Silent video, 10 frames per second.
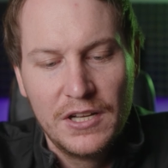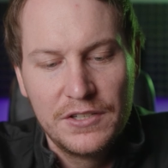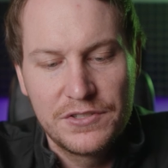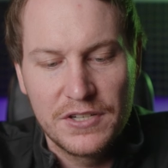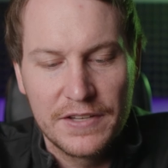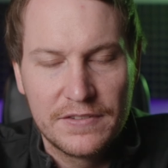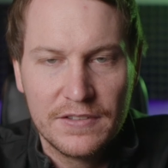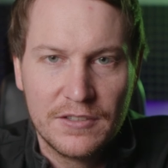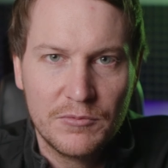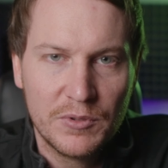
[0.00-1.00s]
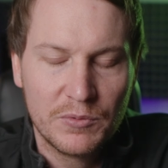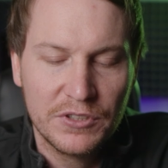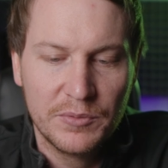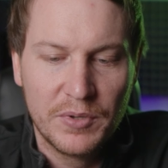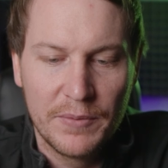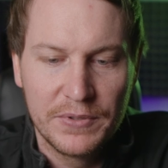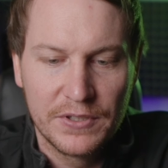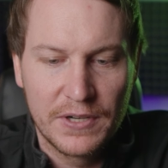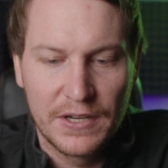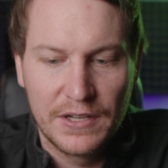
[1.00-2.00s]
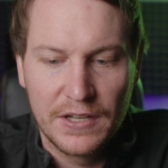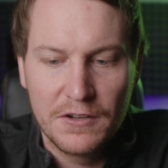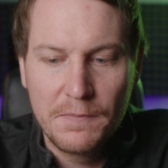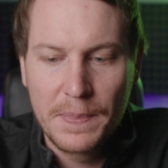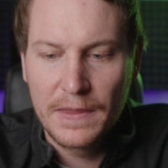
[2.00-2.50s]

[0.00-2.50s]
shots that seem to be really popular right now.